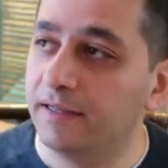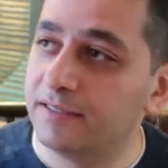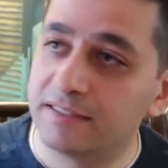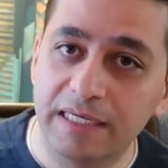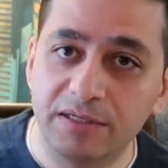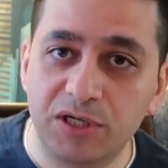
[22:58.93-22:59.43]

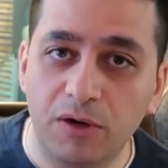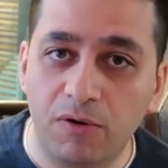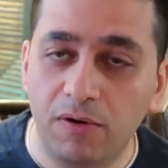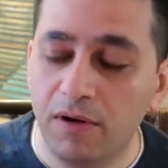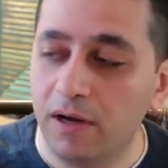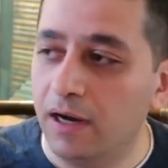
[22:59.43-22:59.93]
the sales
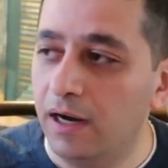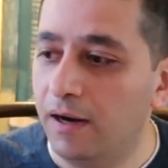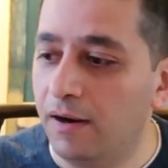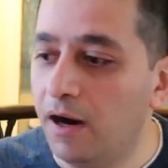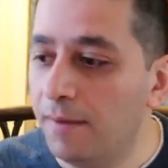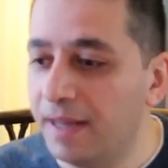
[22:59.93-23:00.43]
go
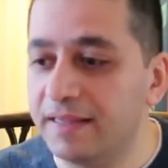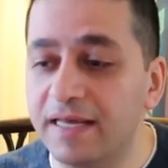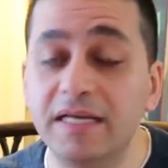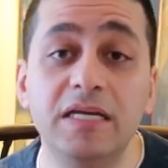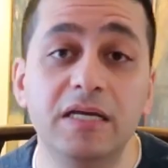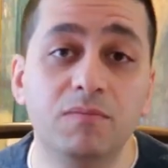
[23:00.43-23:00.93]
up and
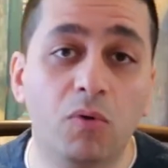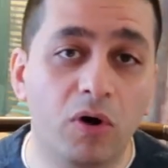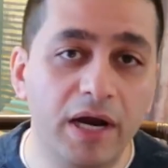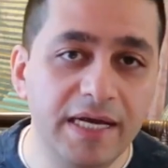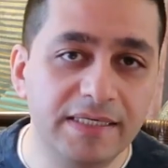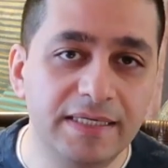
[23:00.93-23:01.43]
they need
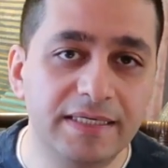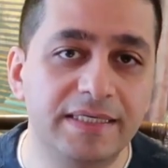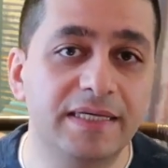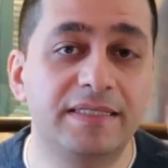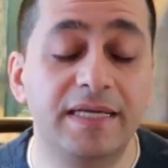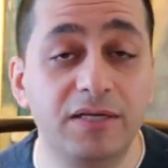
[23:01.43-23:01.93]
more
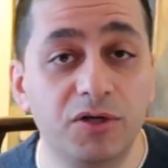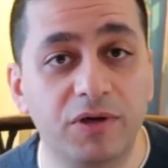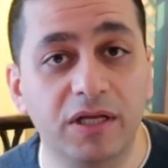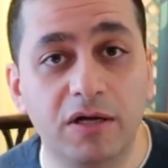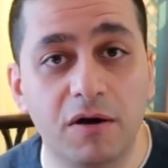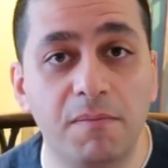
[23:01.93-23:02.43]
instances, then you can